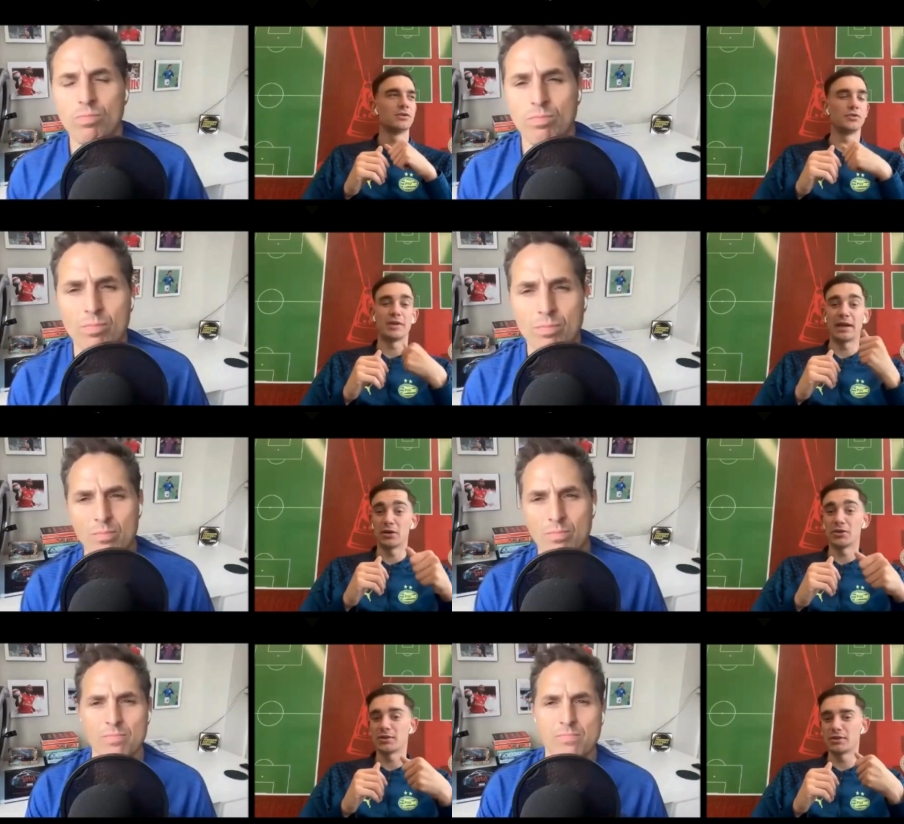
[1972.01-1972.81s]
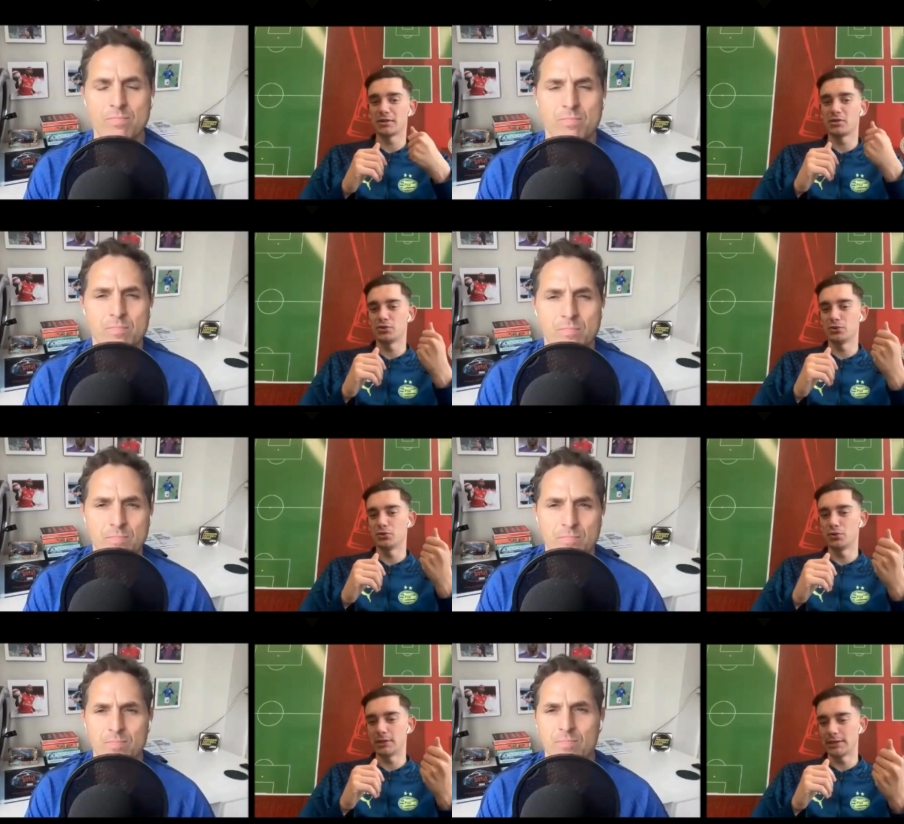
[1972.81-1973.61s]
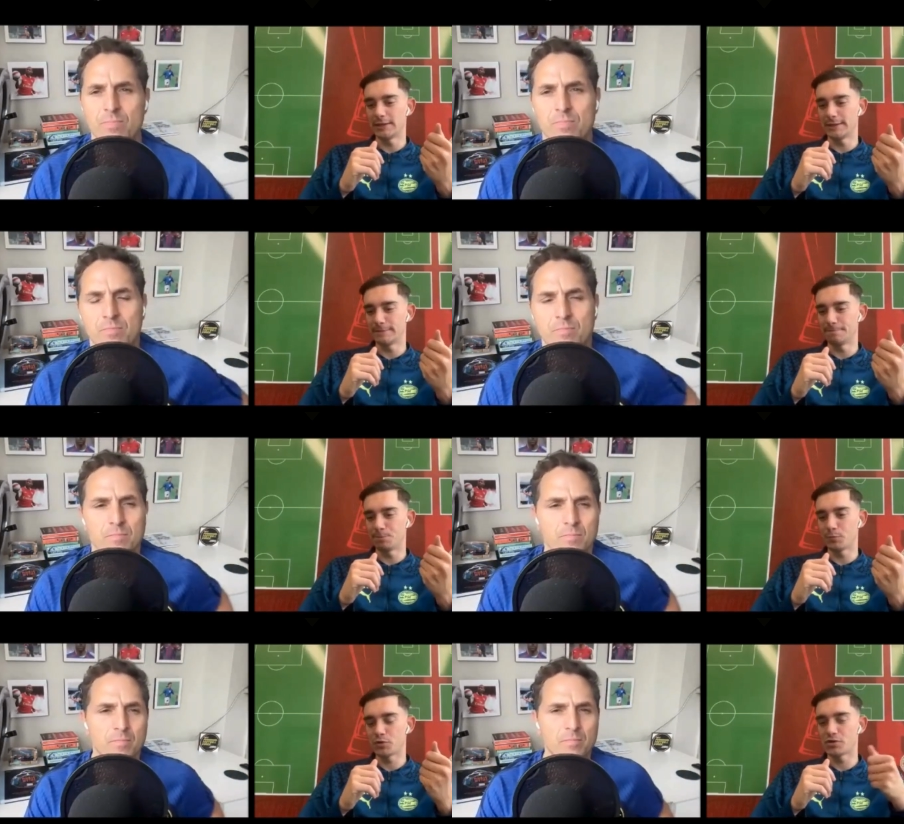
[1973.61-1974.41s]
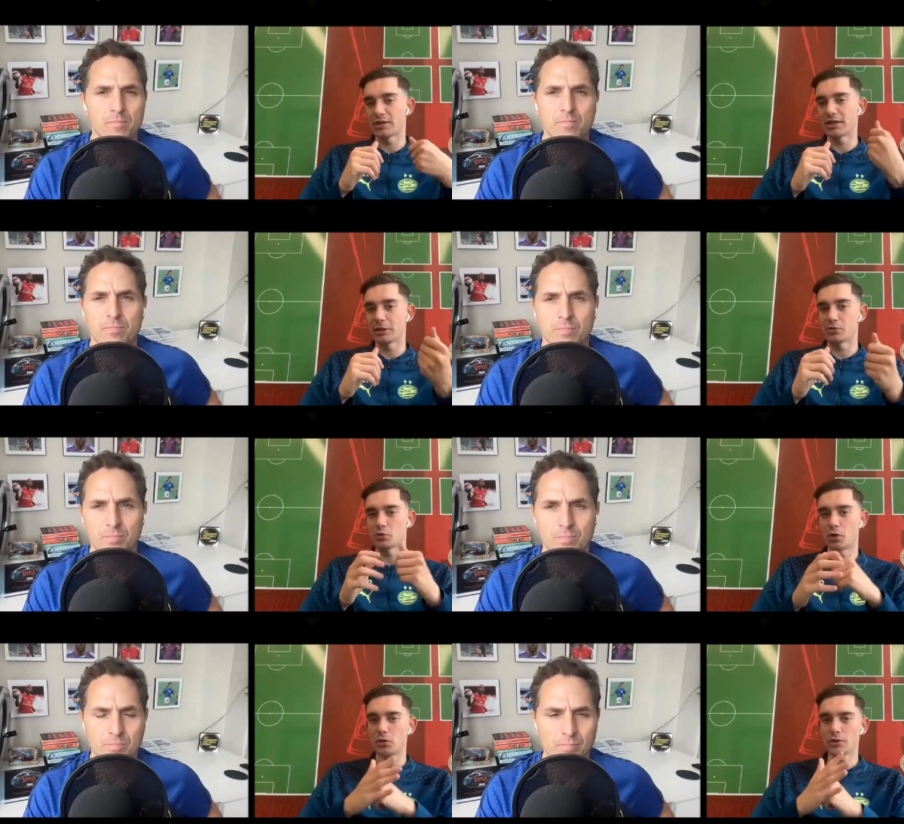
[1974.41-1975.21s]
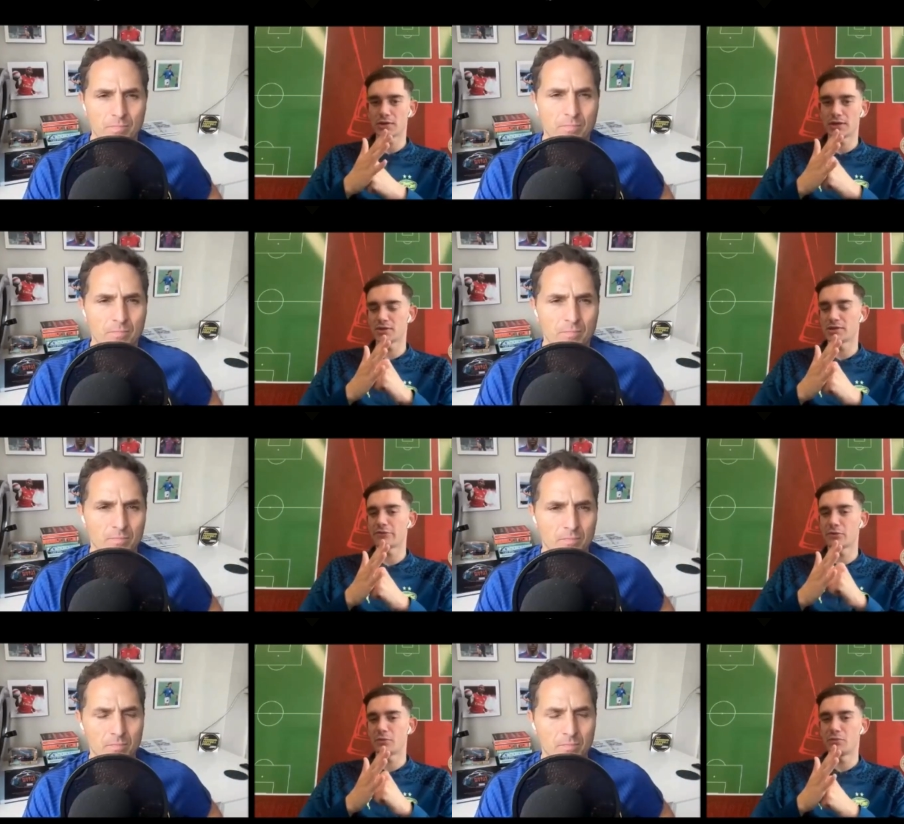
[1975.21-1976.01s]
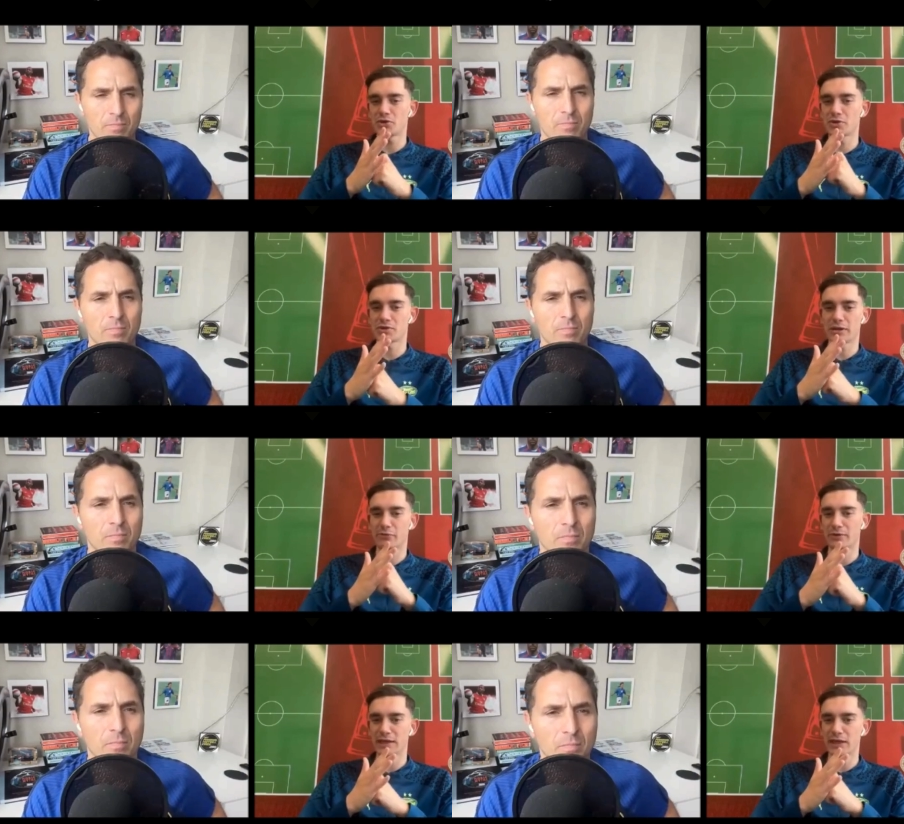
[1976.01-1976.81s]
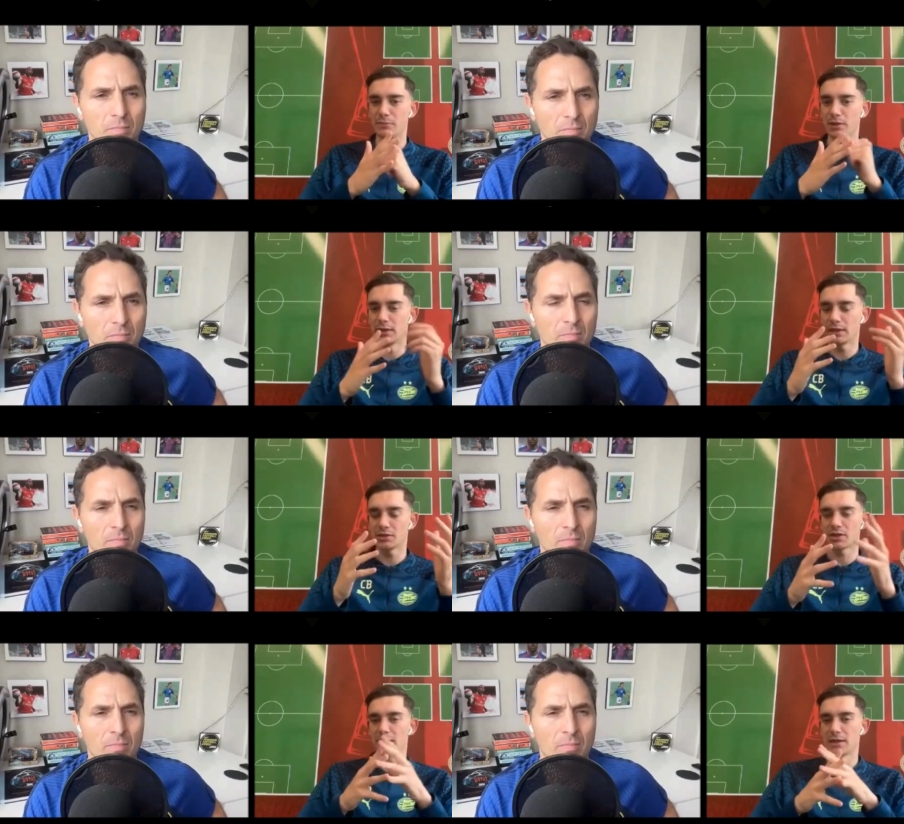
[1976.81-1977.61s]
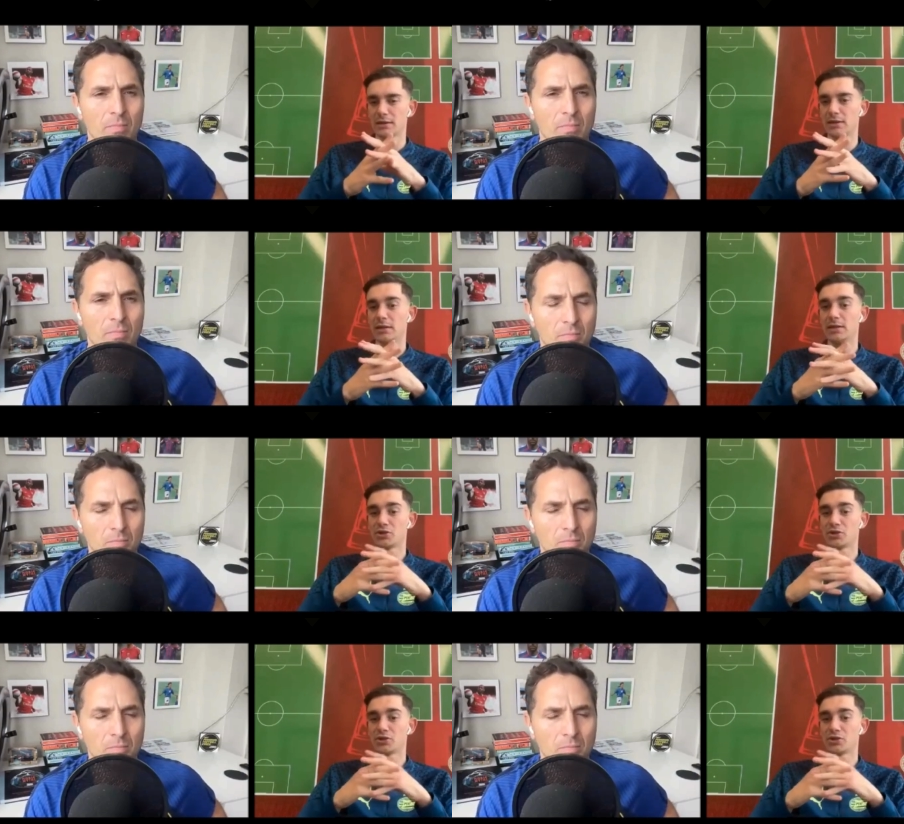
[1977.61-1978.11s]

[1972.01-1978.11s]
Speaker 1: to tag us and to um, to send the clips as well is, is never a must, is never a need, but the kids can